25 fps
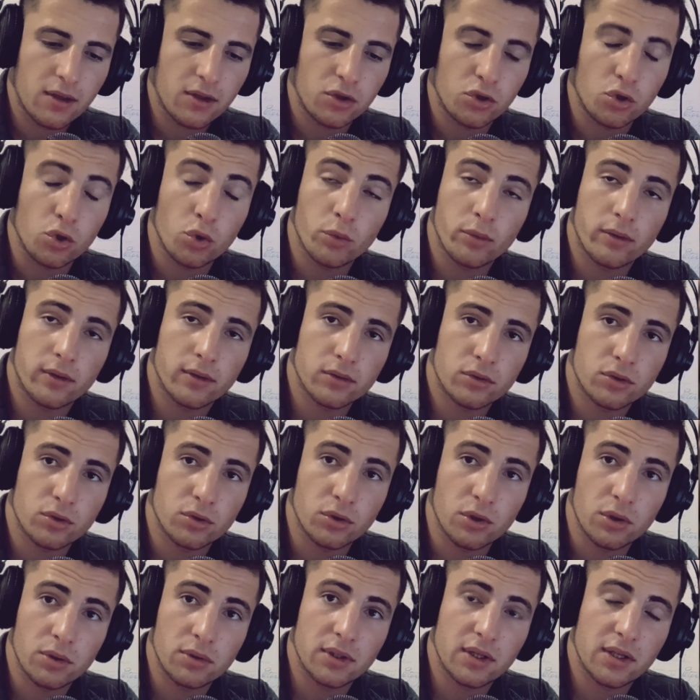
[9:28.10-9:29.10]
you want to
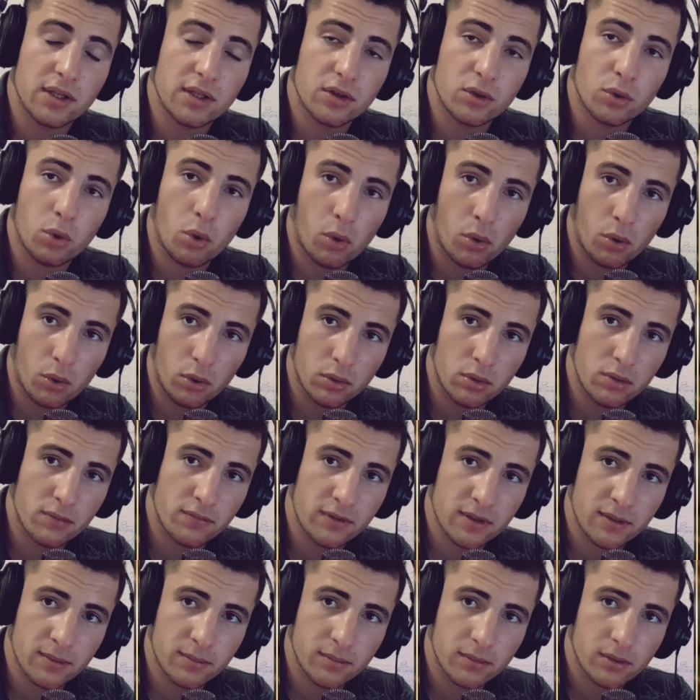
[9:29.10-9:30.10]
donate all
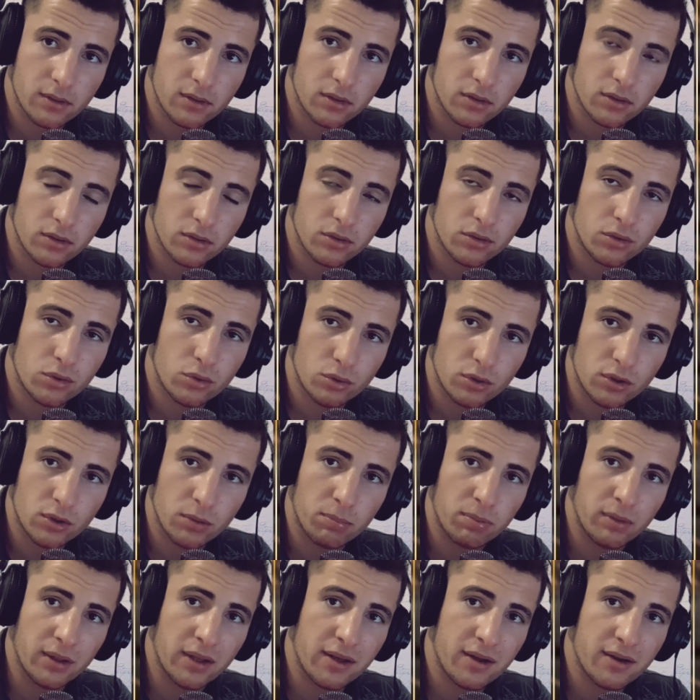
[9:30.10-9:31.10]
of them to the
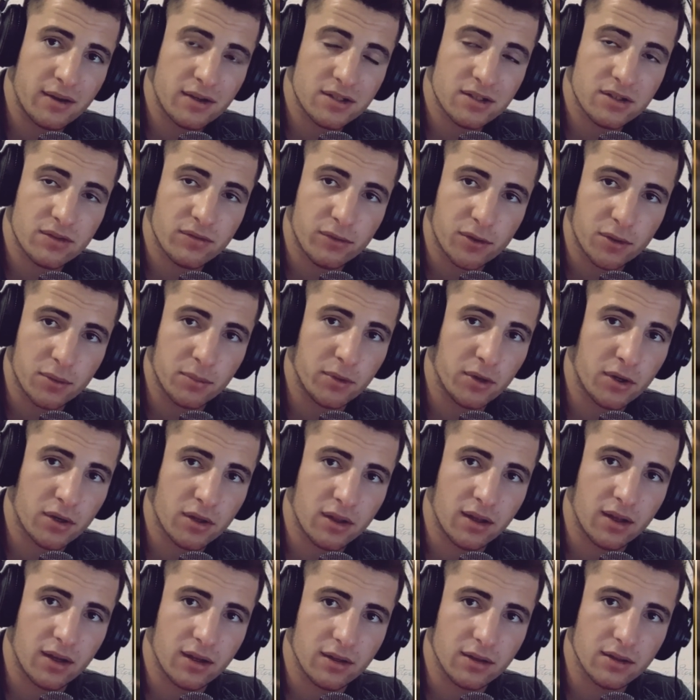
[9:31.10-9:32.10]
players from your
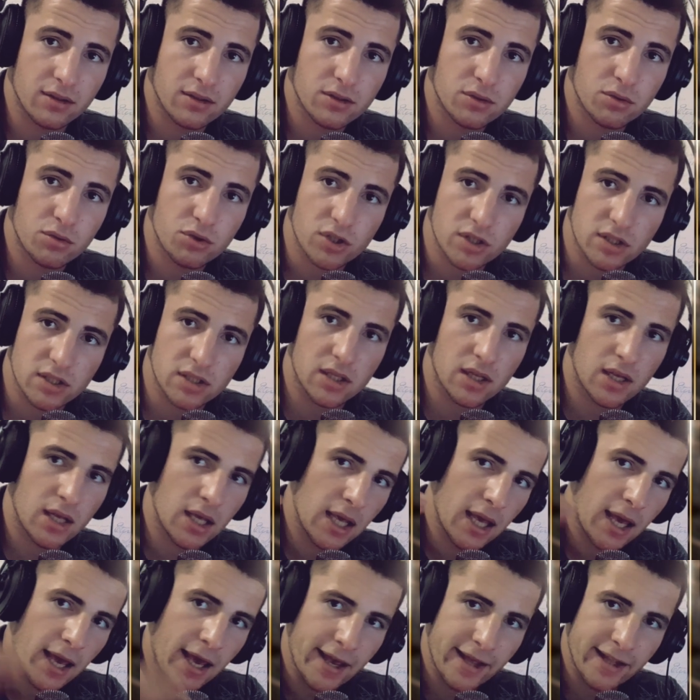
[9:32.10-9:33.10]
clan. So just
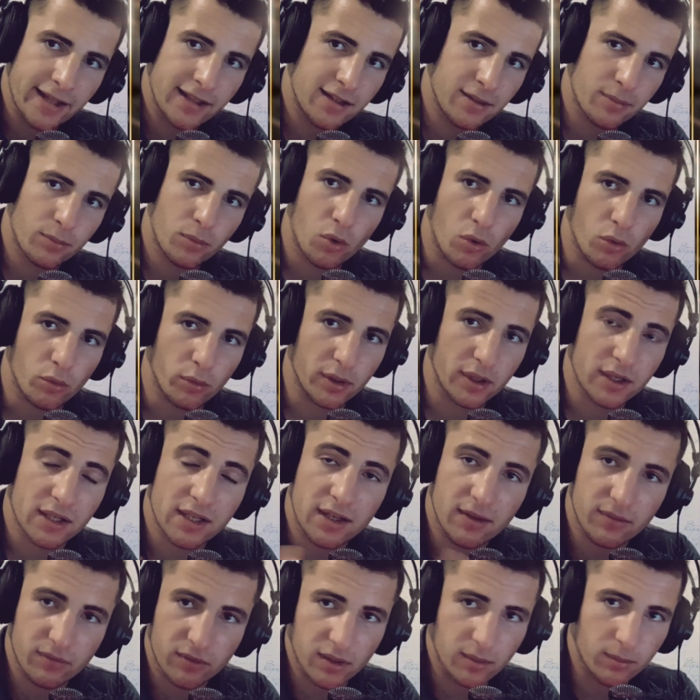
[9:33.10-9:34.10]
hand them over,
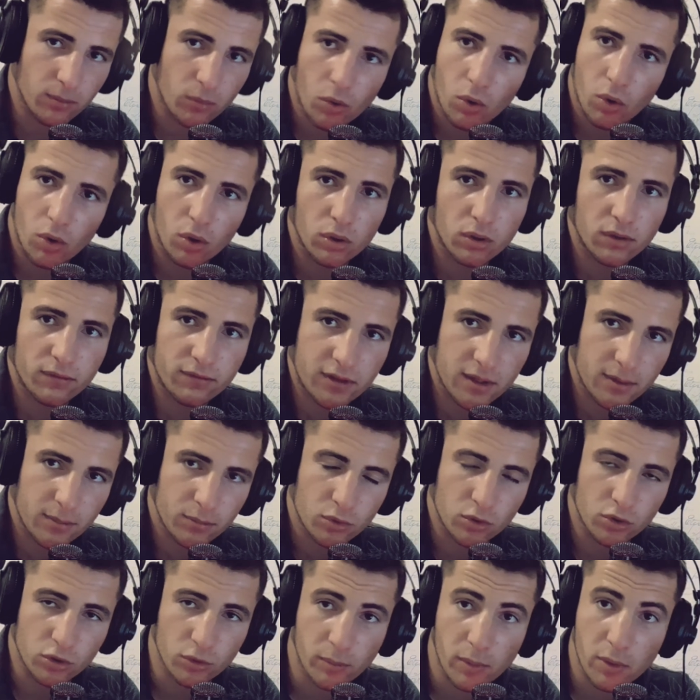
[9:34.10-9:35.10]
give them all of them
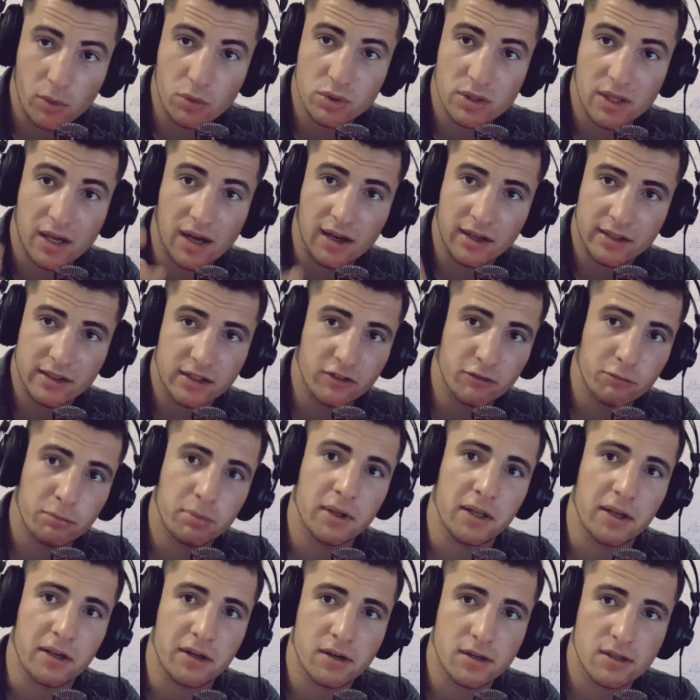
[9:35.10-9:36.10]
to the most active
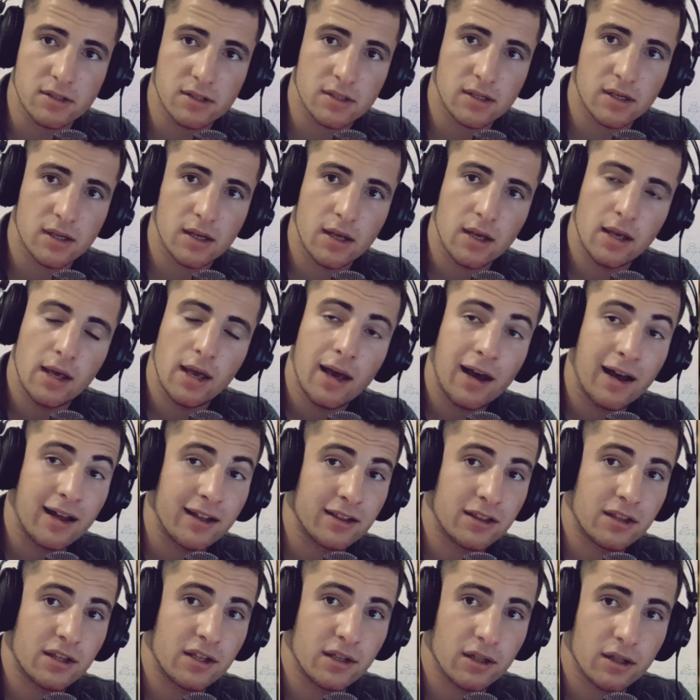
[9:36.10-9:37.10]
players
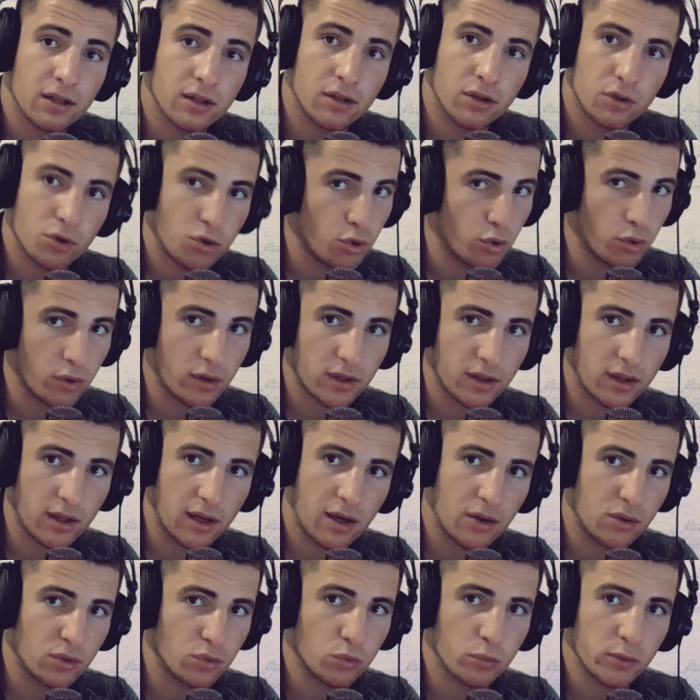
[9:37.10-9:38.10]
until you are
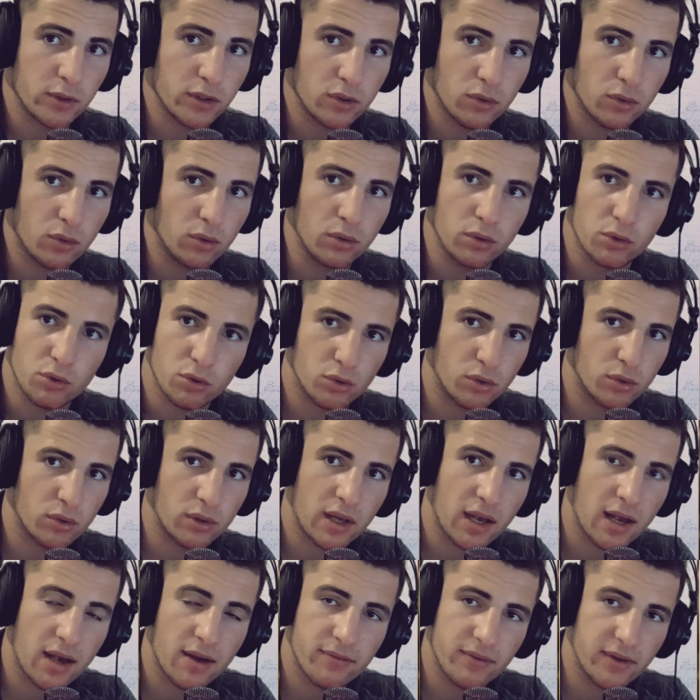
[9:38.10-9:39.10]
down with all, you
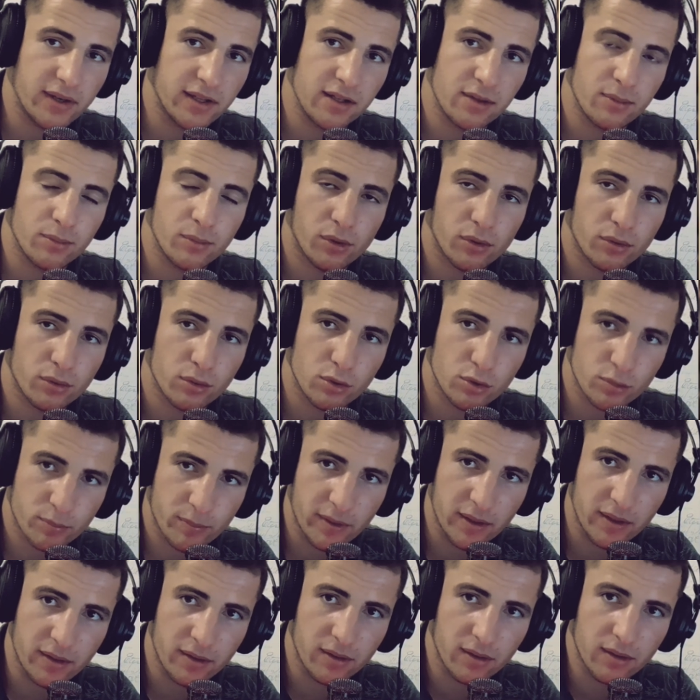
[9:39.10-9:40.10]
don't have any more to
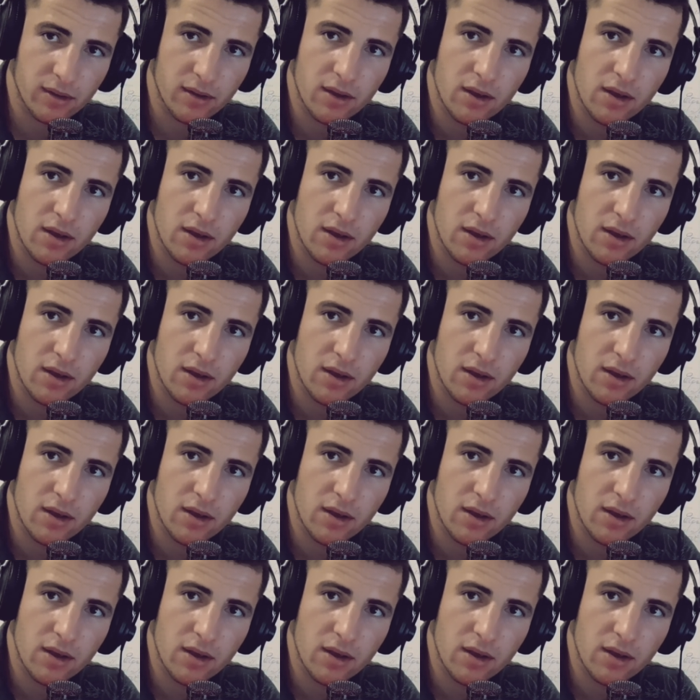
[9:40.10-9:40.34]
spare.